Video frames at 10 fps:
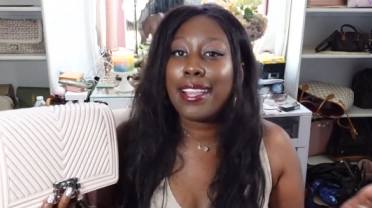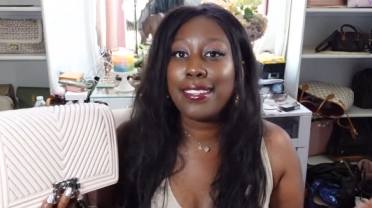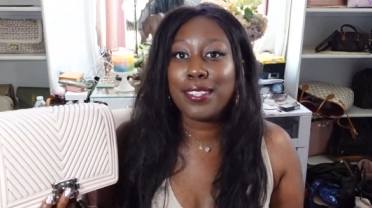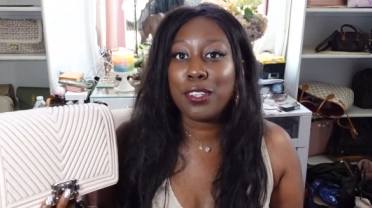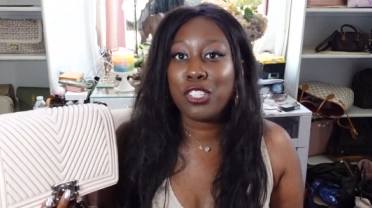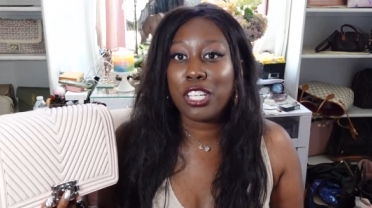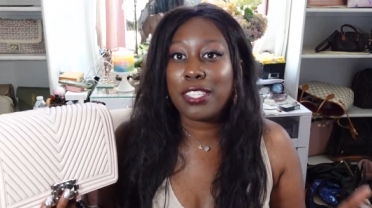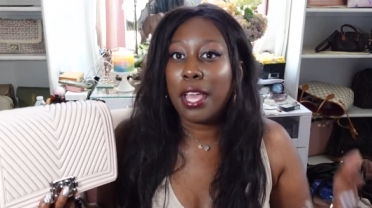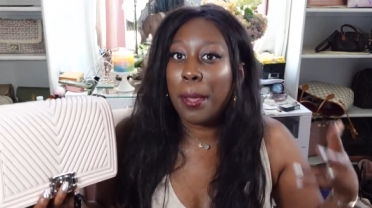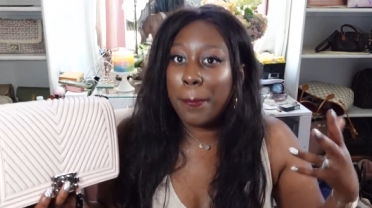into
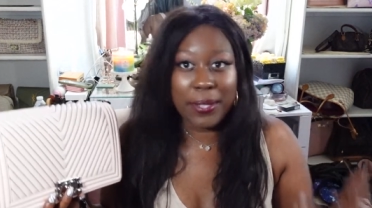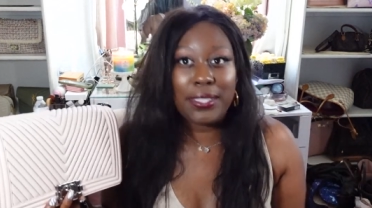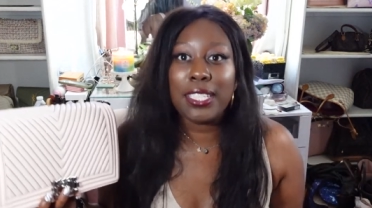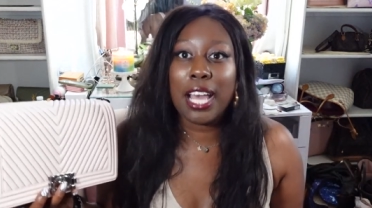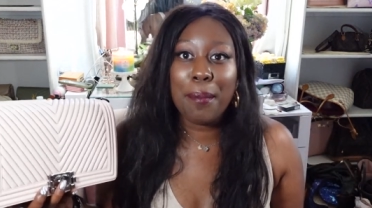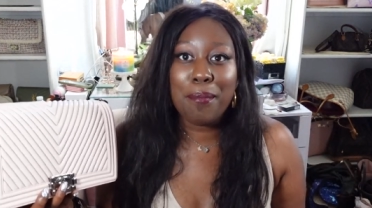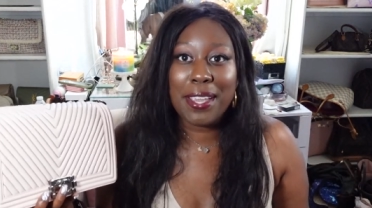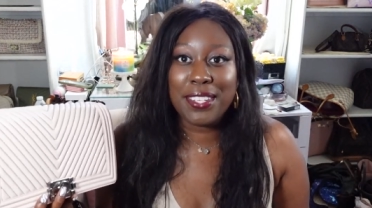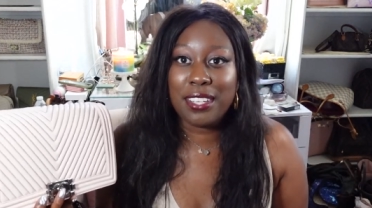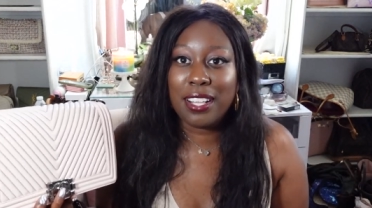just building up
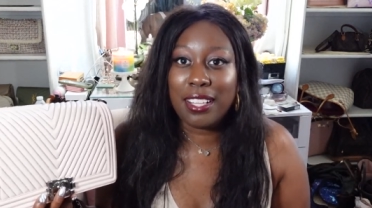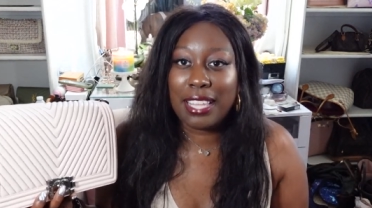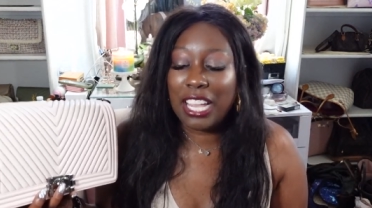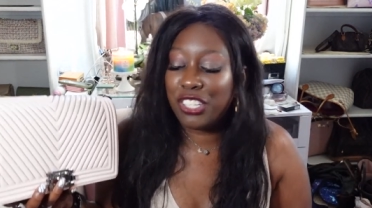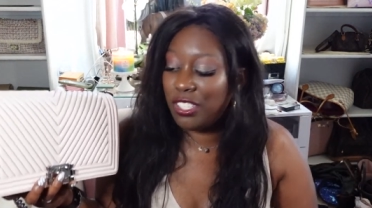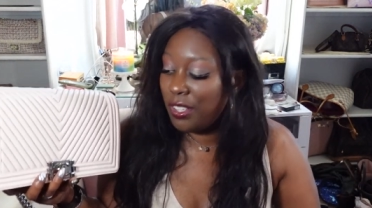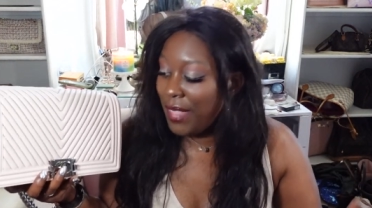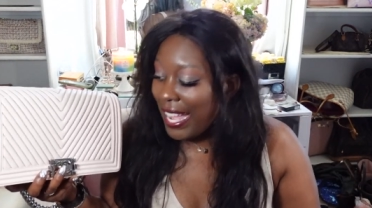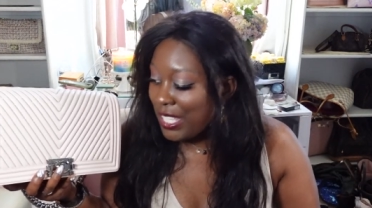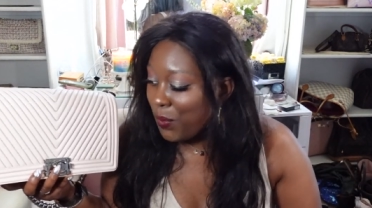my Chanel collection. So
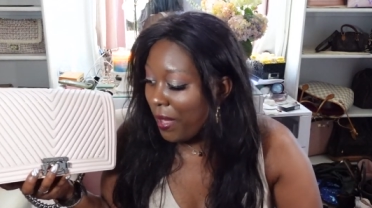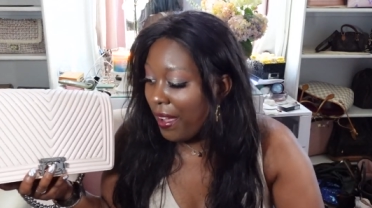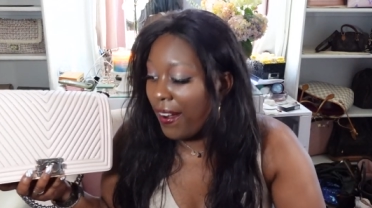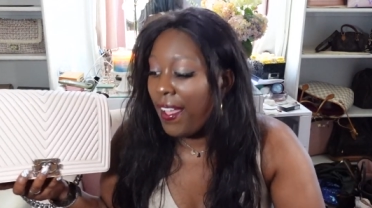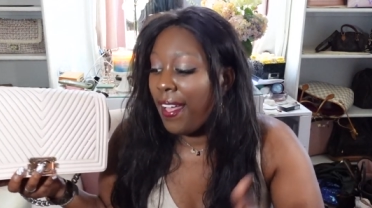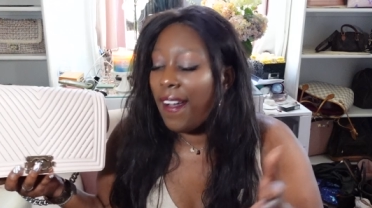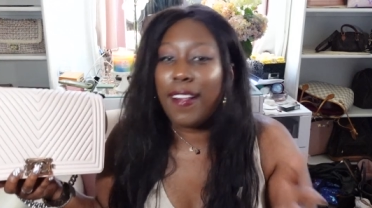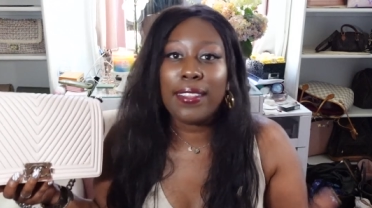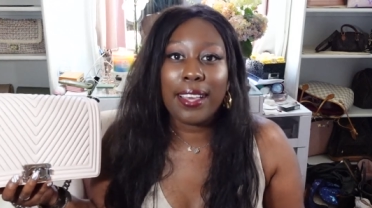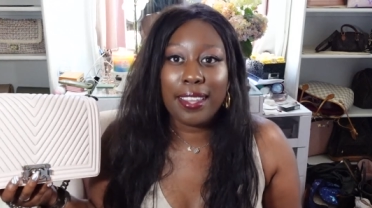that's where
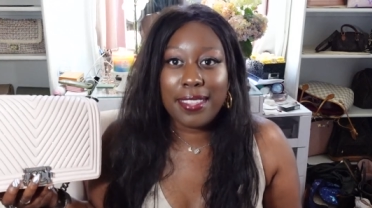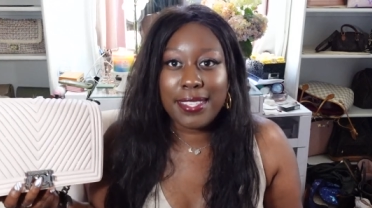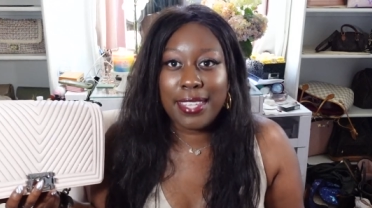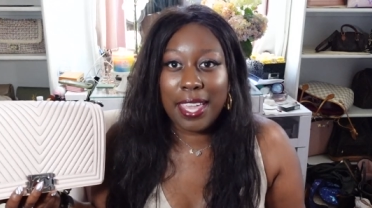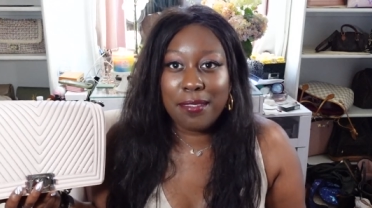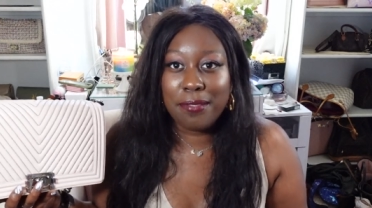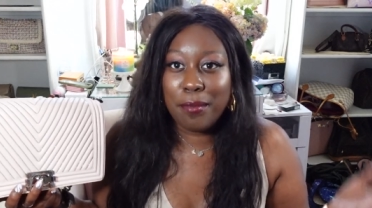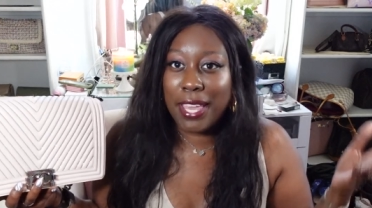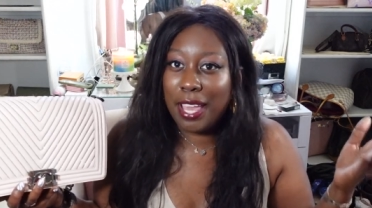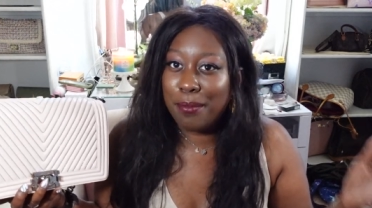a lot of this came
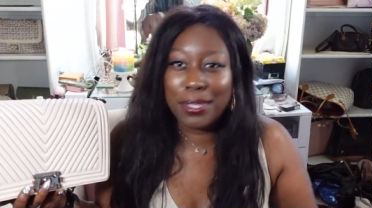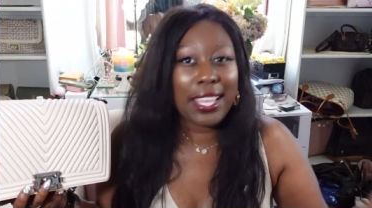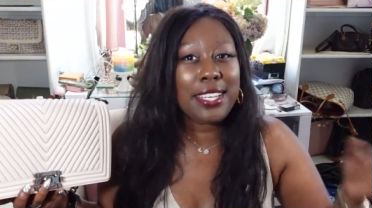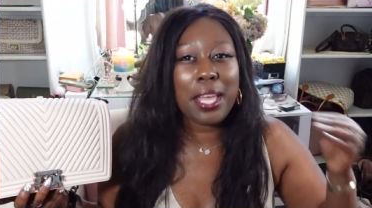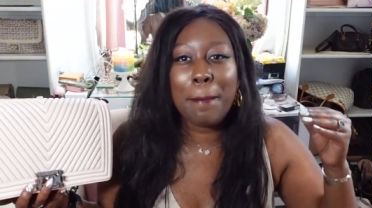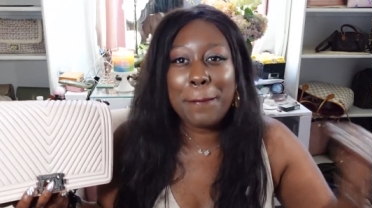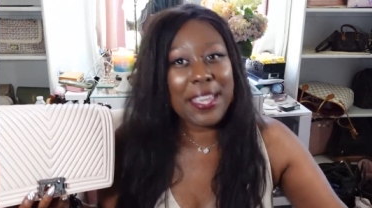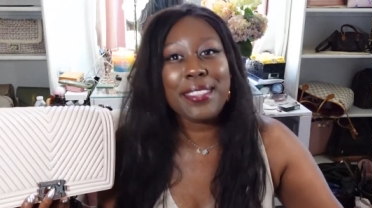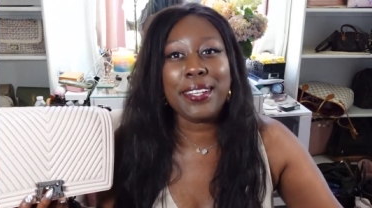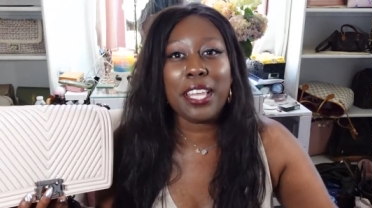from. I had planned a
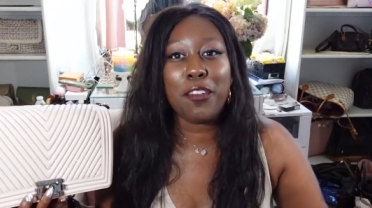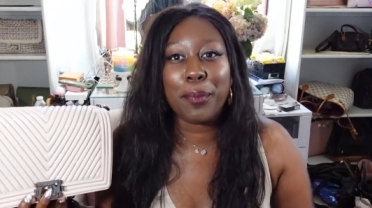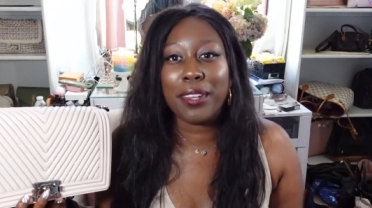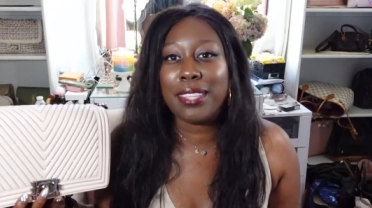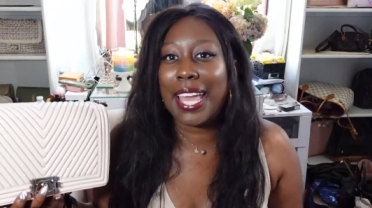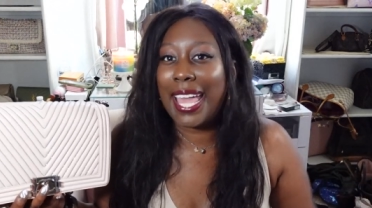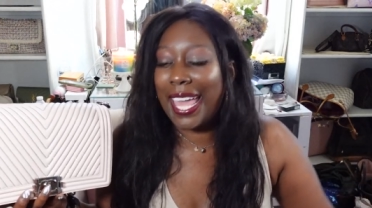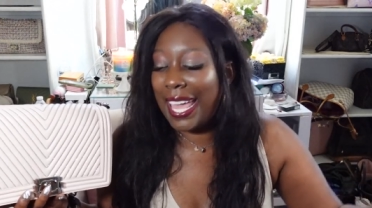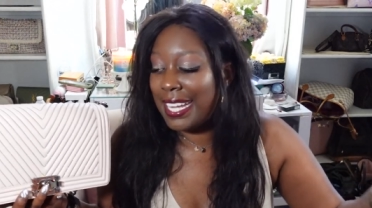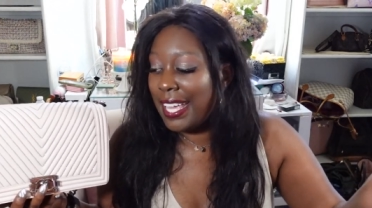big 30th birthday,
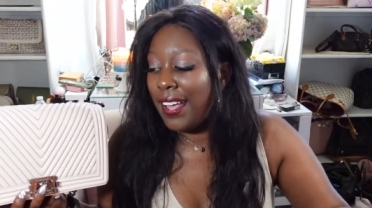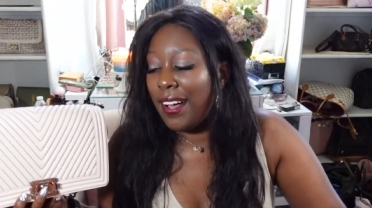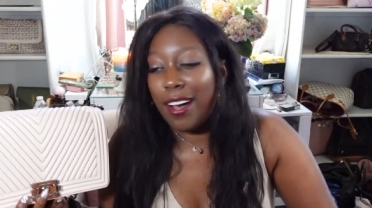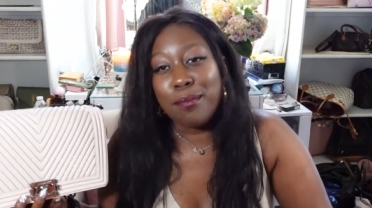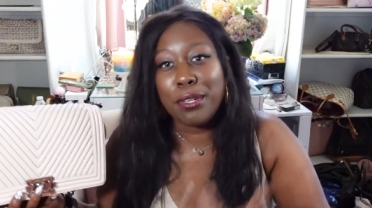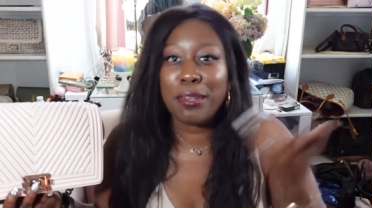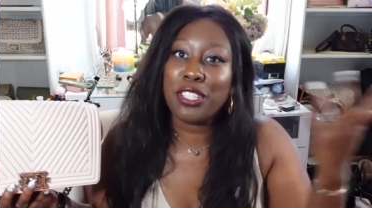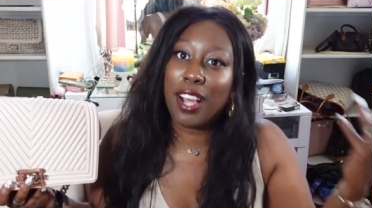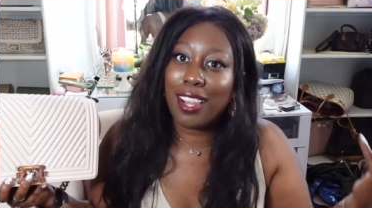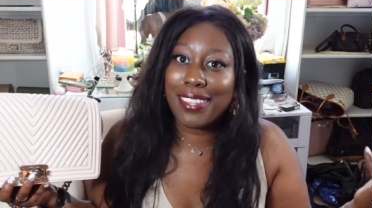and pretty
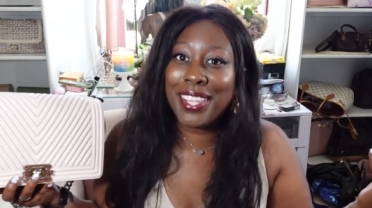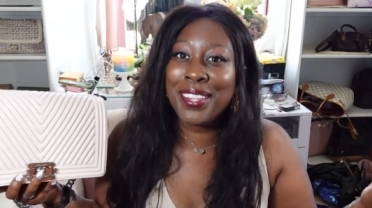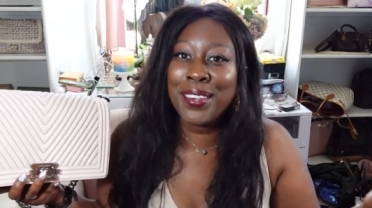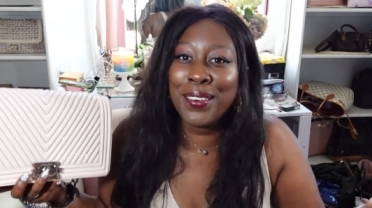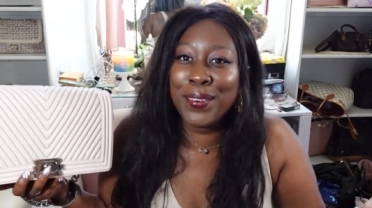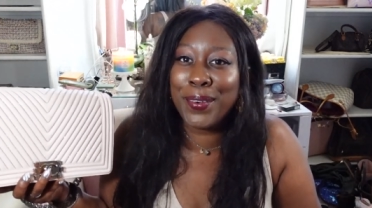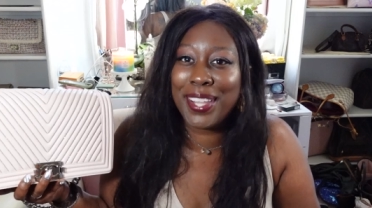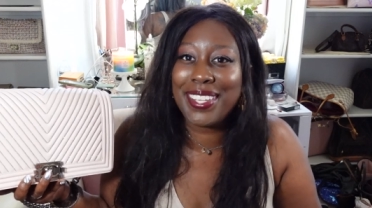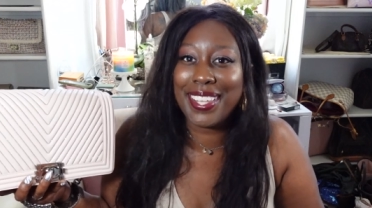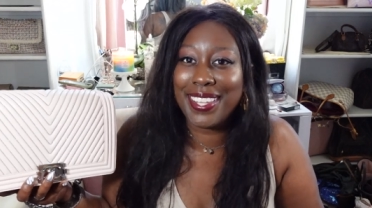much all of it
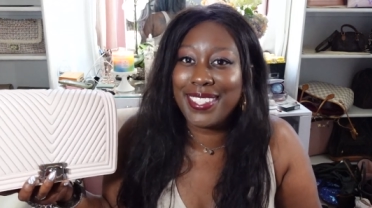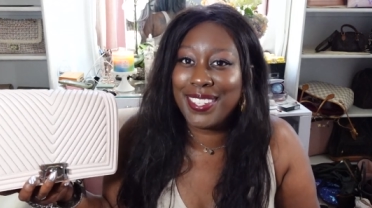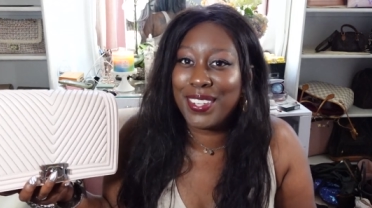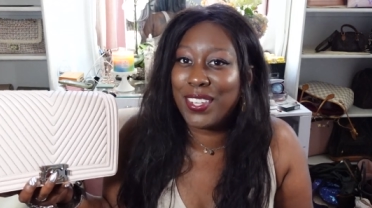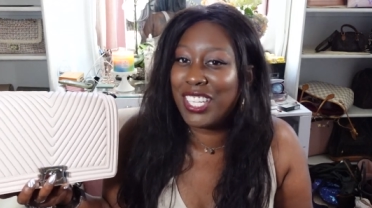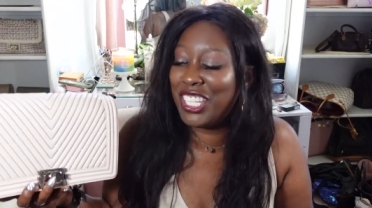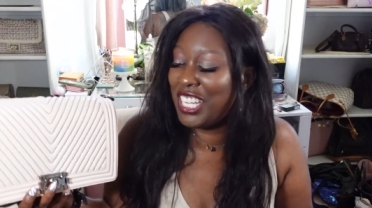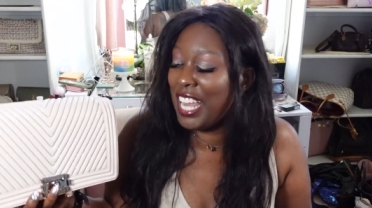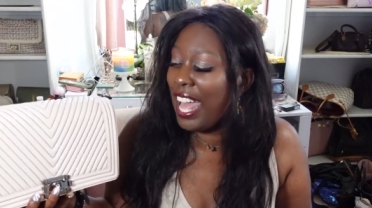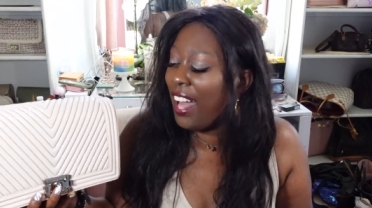went into
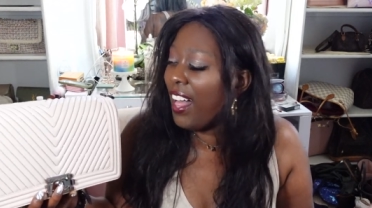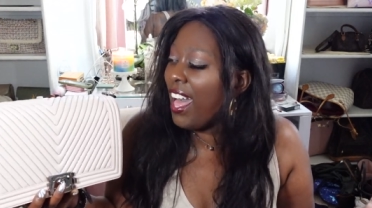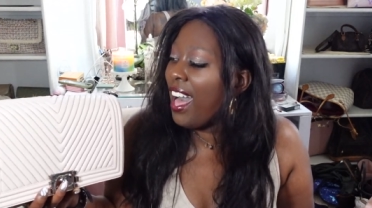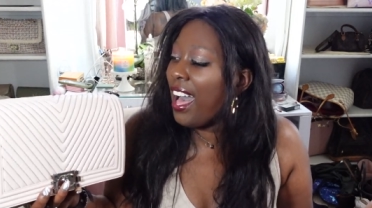Chanel,